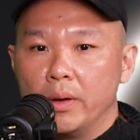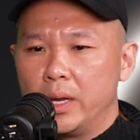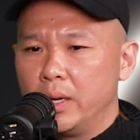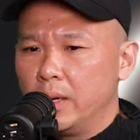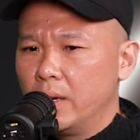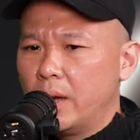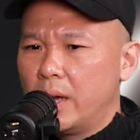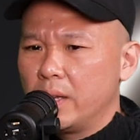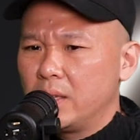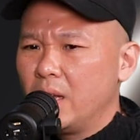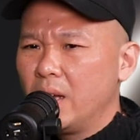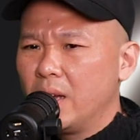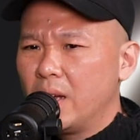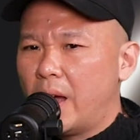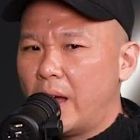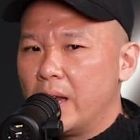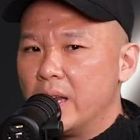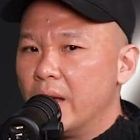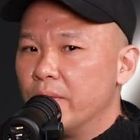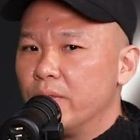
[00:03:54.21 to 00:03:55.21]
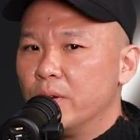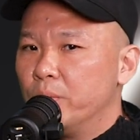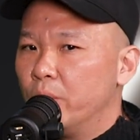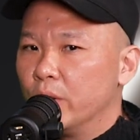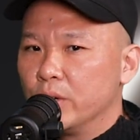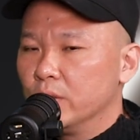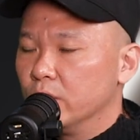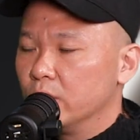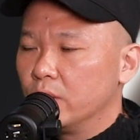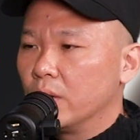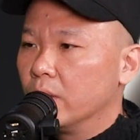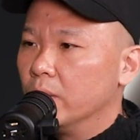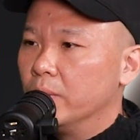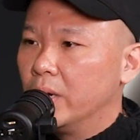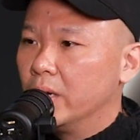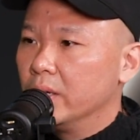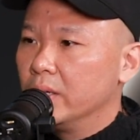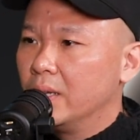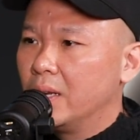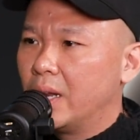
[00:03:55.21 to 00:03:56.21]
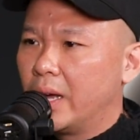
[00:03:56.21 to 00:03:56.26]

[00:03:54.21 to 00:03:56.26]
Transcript: And I think I never bothered to talk about it.